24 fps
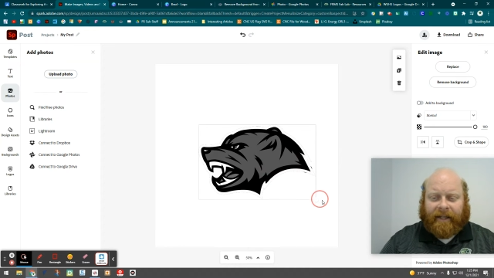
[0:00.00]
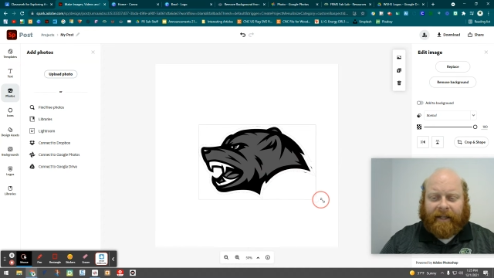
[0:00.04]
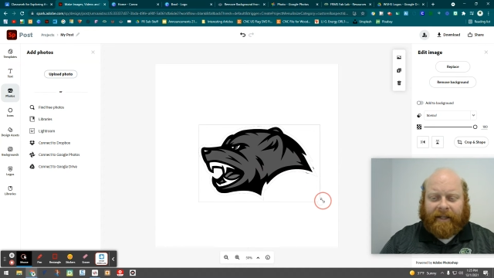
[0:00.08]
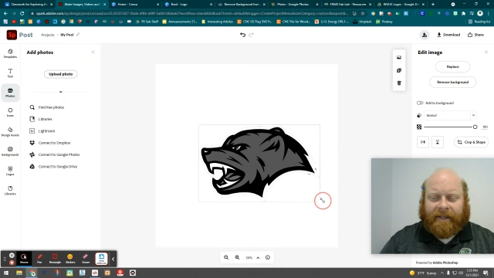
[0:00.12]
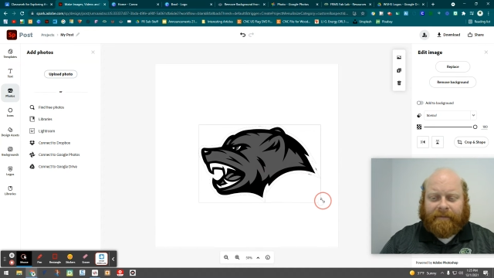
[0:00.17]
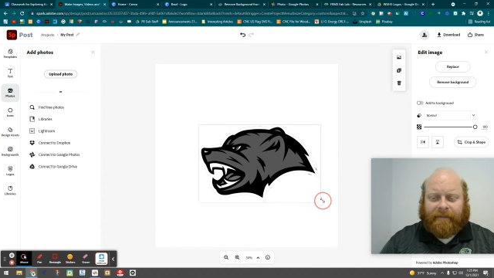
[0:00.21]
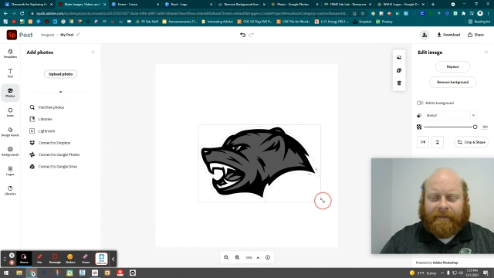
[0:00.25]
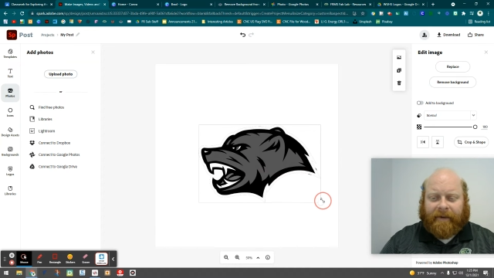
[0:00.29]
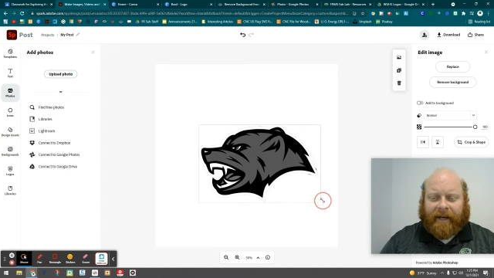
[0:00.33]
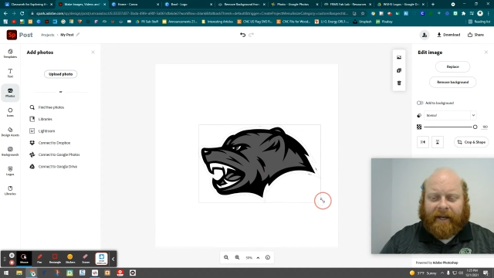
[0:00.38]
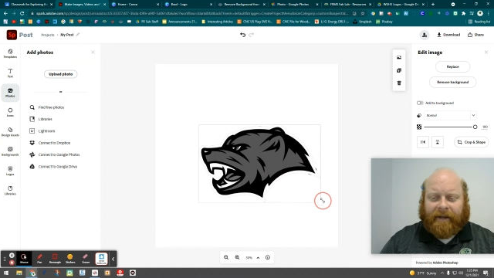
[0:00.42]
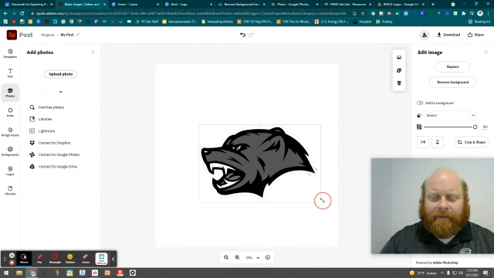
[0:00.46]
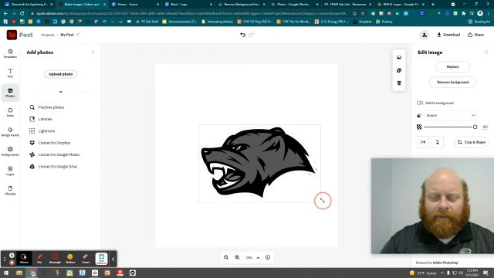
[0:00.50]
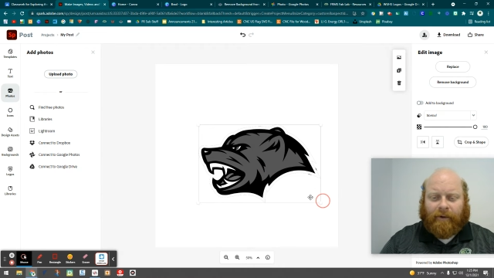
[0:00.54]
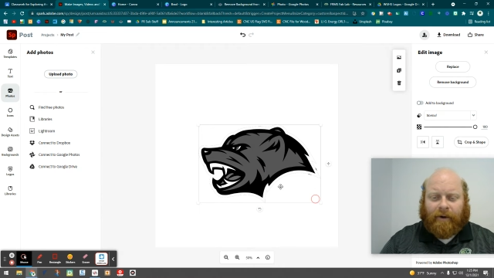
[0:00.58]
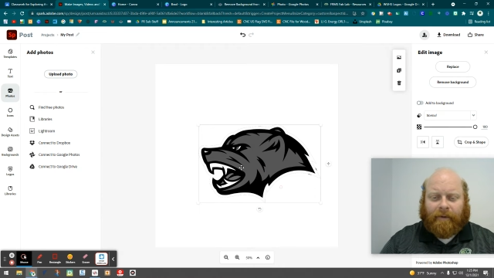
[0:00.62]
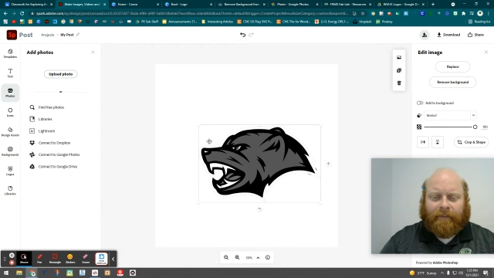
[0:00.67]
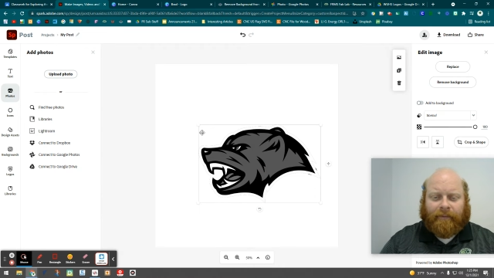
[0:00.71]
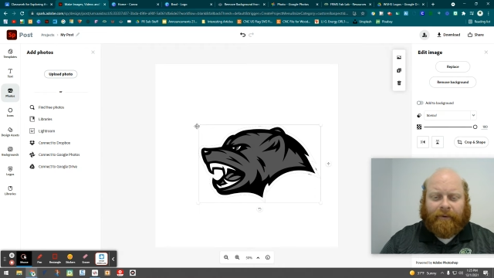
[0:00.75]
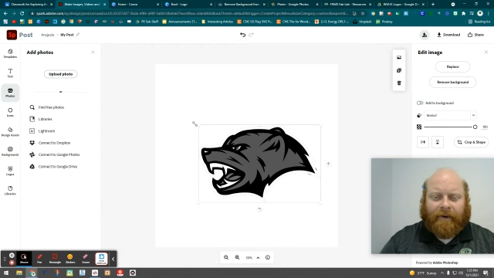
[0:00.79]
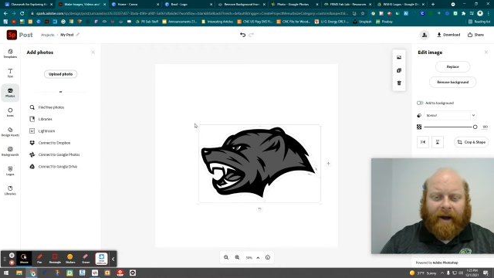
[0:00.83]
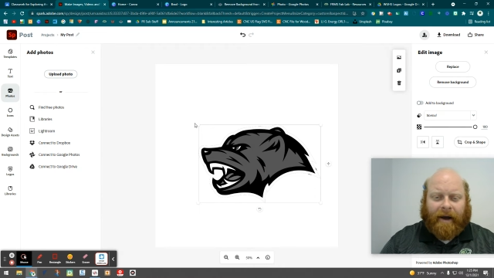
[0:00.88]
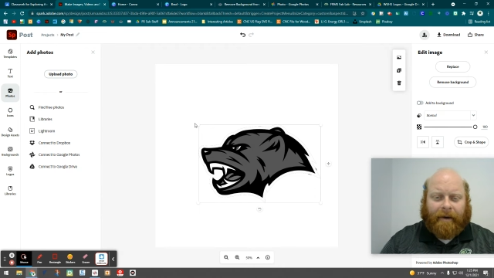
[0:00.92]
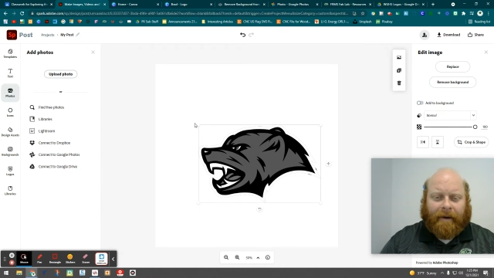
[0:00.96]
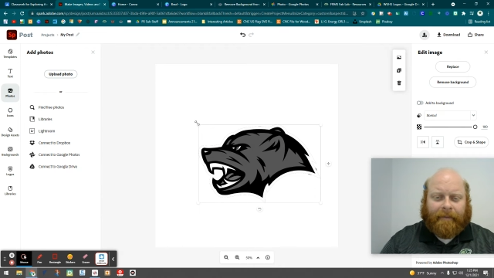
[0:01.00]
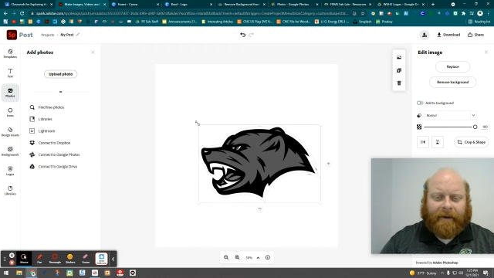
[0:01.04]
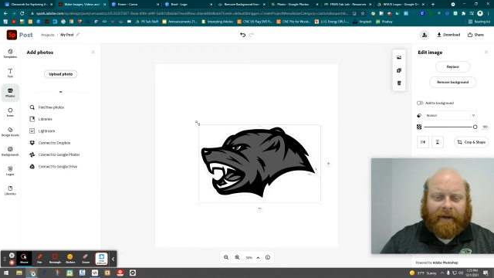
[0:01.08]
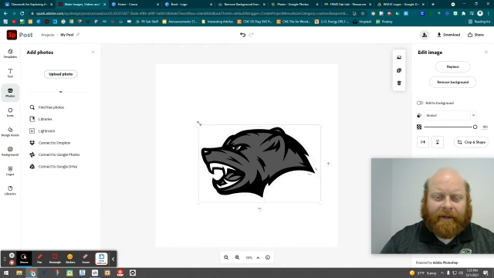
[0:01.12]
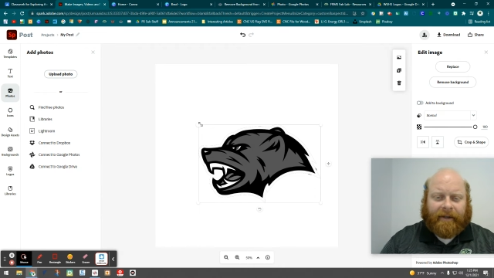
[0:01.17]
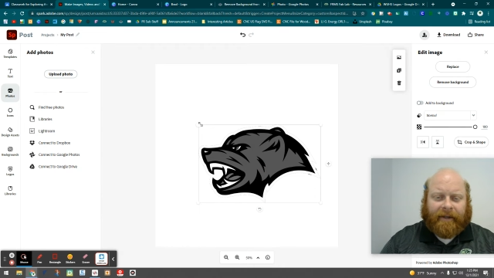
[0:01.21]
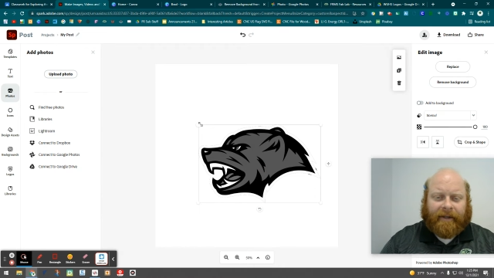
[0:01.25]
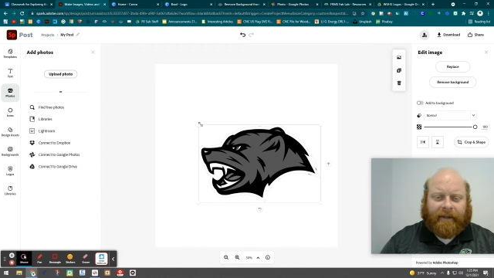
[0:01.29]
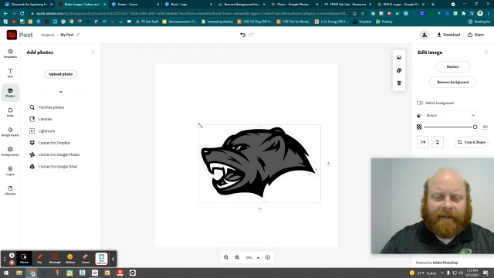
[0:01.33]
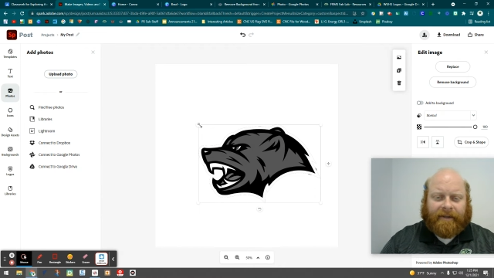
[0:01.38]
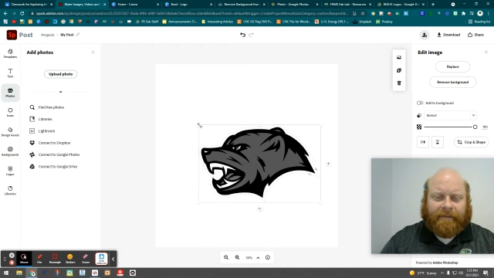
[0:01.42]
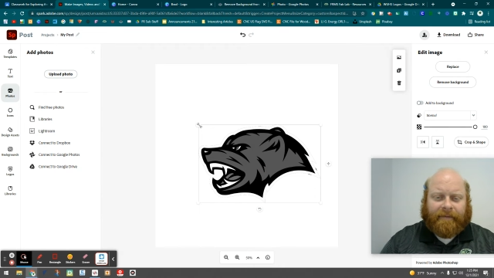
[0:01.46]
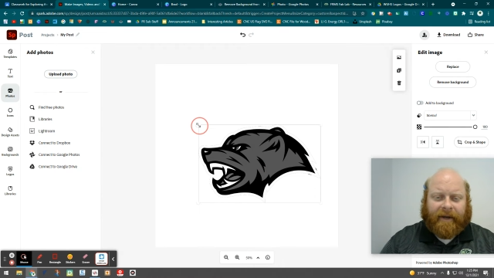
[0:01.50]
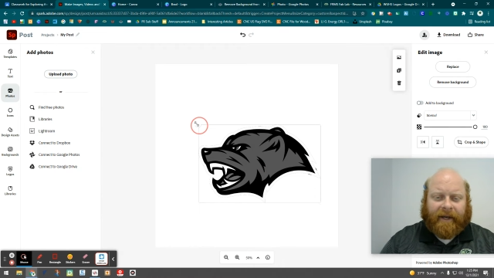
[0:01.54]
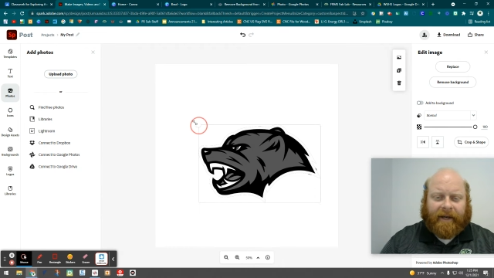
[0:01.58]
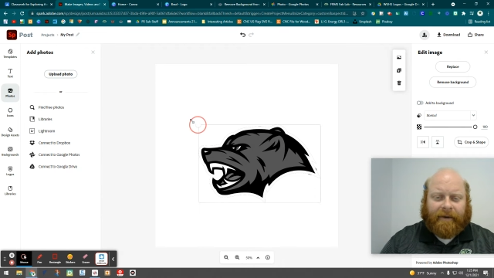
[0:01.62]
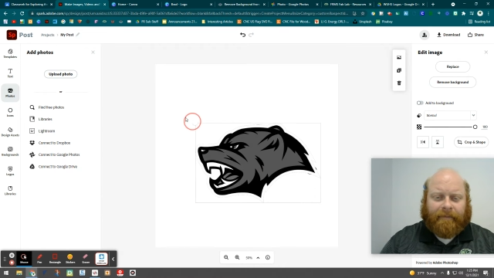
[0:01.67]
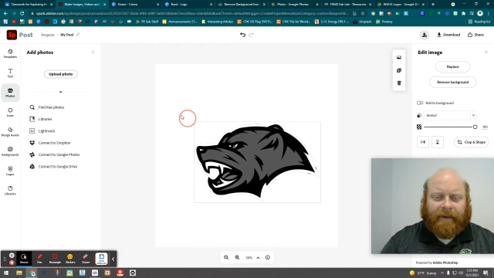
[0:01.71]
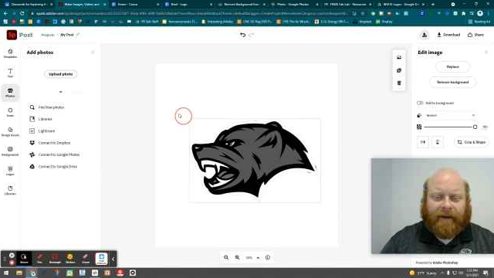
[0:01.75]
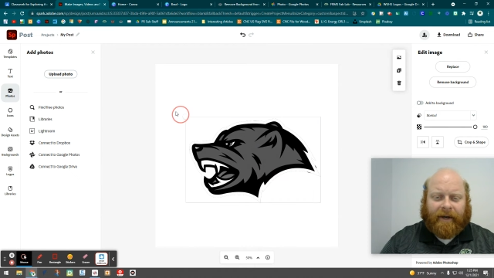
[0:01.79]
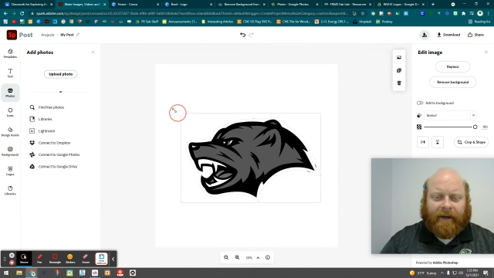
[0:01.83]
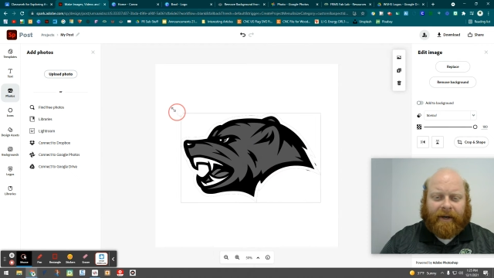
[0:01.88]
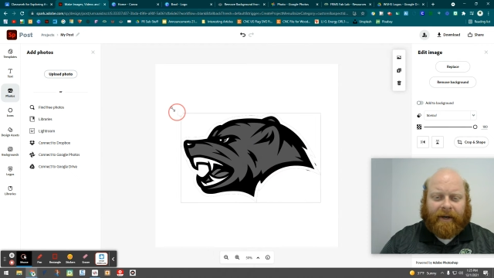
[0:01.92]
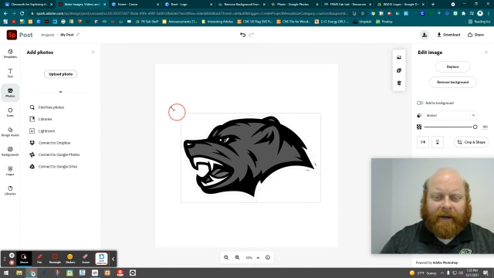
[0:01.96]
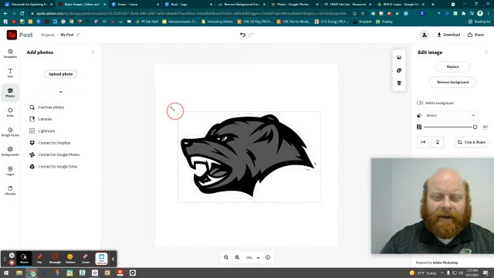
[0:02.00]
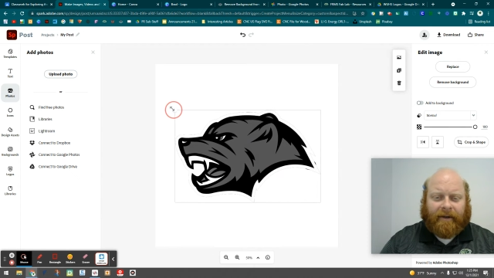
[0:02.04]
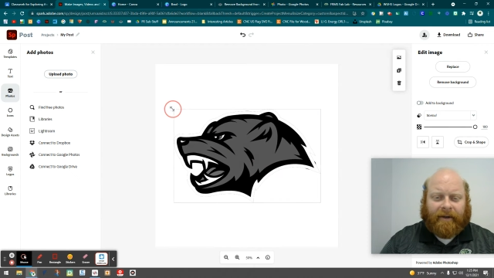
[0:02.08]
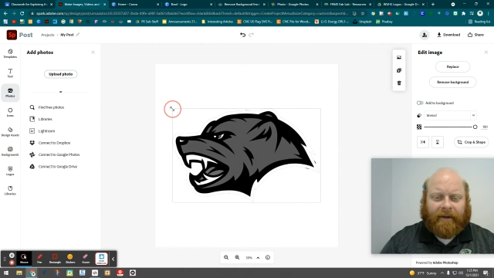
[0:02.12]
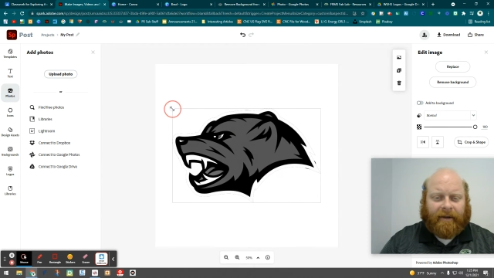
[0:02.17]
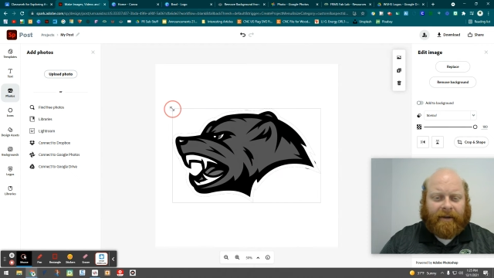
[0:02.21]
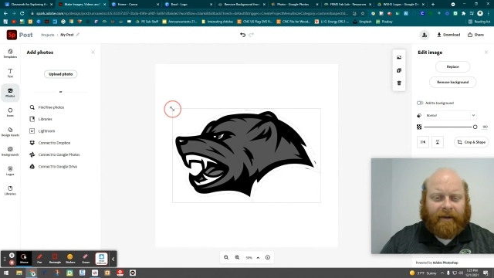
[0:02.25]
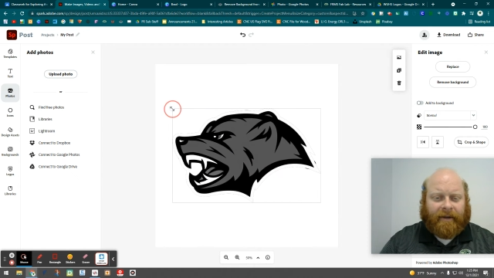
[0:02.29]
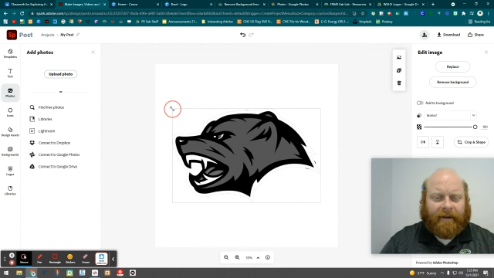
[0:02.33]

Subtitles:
let's make it more prominent. Let's make it bigger.